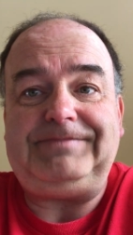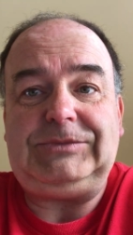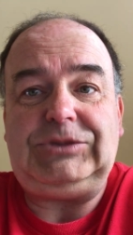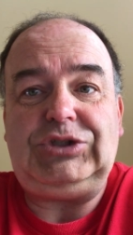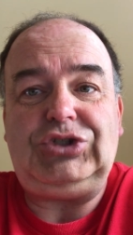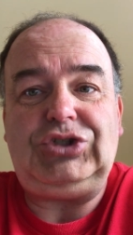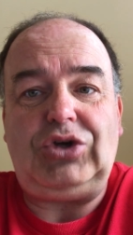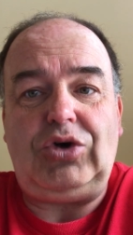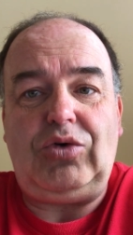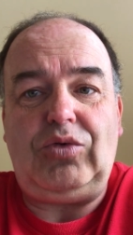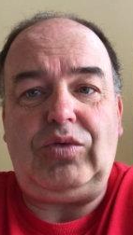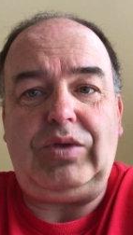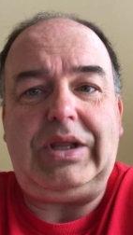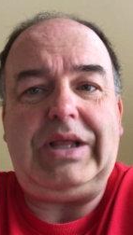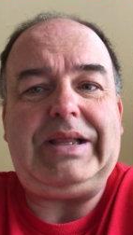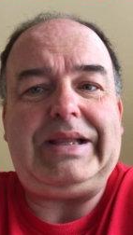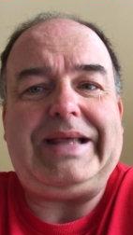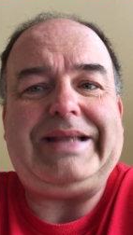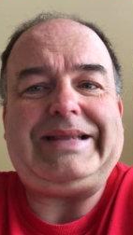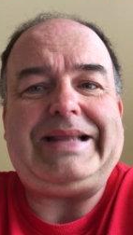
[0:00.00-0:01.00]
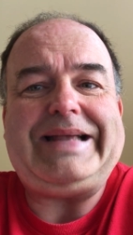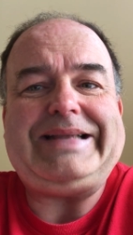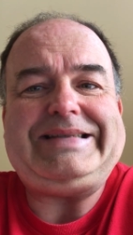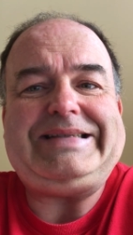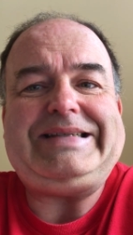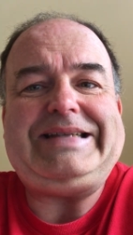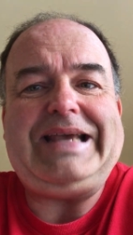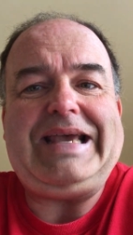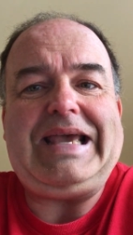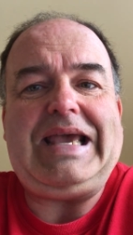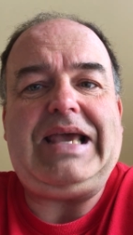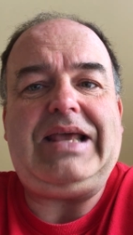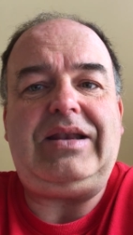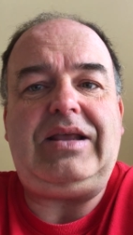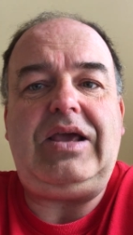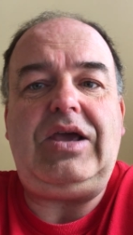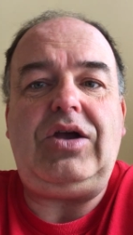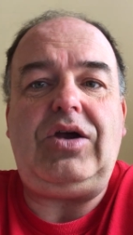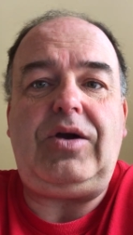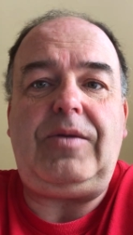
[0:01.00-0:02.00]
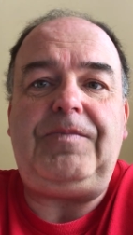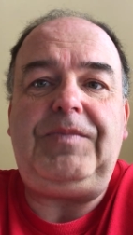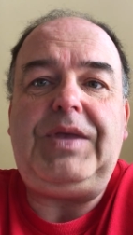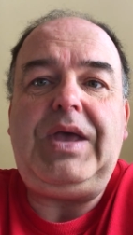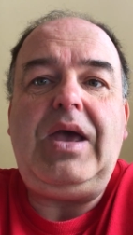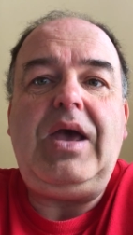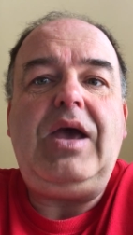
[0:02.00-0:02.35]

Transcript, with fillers: So let, us dig in here.